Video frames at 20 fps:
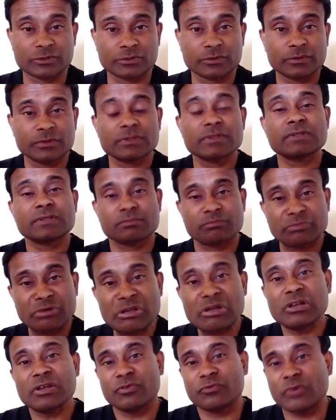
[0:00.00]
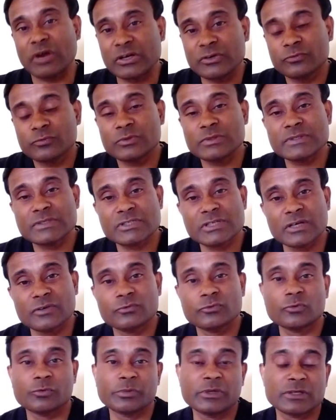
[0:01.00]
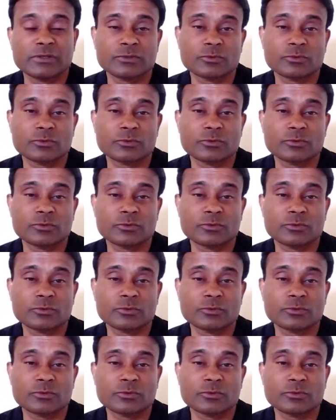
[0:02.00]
It's really a wonderful stuff to be